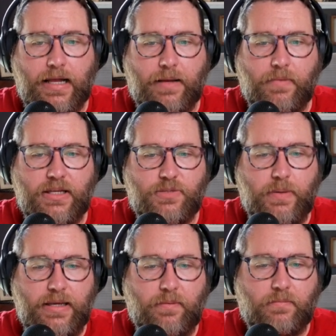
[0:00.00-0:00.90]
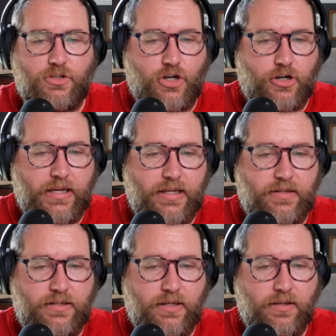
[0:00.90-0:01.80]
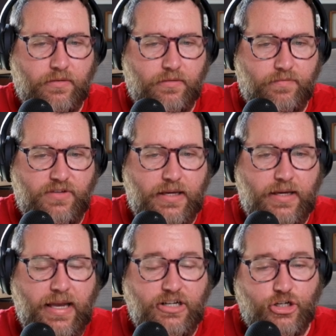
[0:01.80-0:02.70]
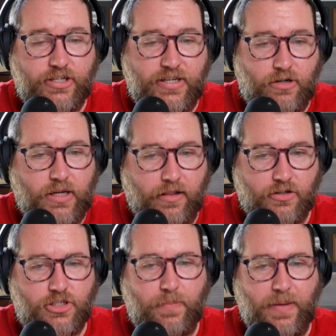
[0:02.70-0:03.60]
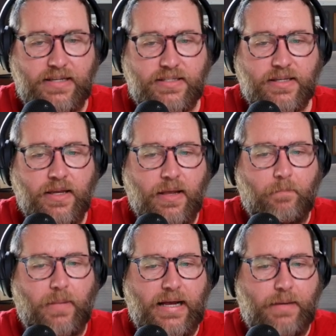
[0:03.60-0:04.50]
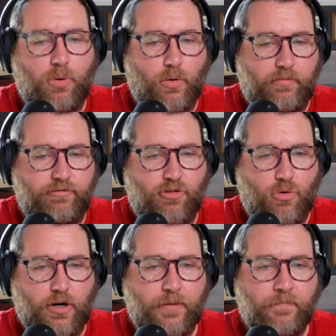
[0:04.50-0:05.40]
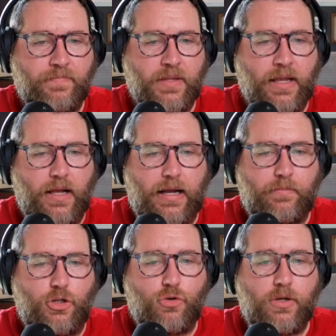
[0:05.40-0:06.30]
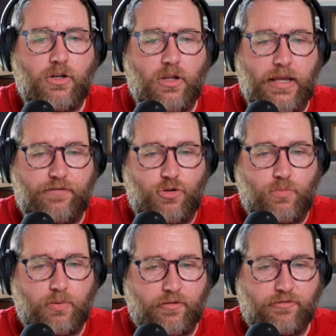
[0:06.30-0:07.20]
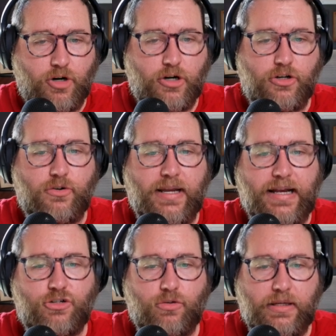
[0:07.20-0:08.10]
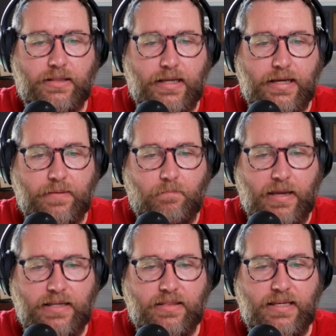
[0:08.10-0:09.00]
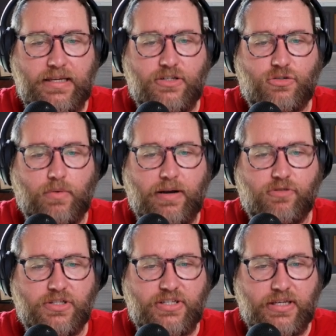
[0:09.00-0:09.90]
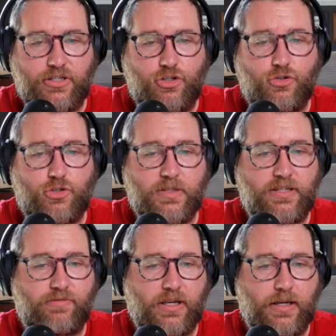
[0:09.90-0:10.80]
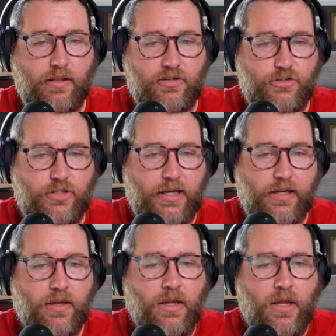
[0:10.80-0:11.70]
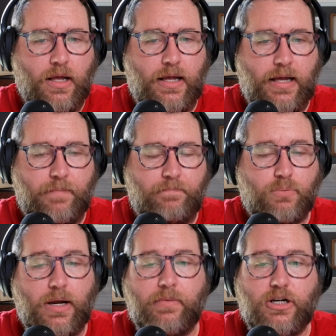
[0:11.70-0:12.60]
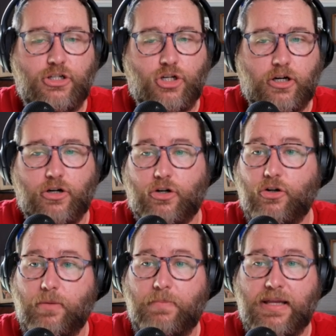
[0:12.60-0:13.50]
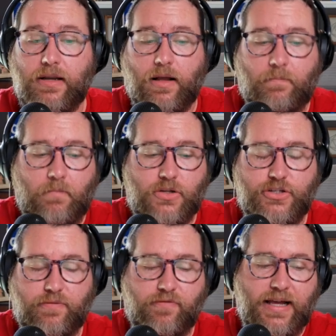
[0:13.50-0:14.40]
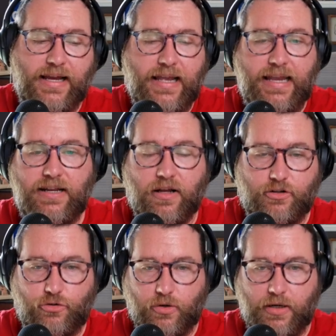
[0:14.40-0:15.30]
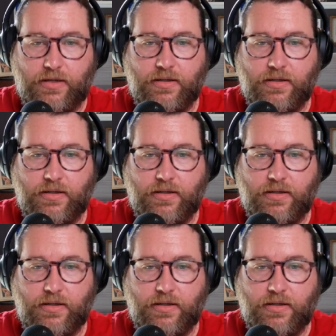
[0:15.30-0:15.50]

is being darkened via HSL color space by 0.4. You can, if you prefer, you can actually like make these references to specific colors. Like primary darker could have been Emulsify 800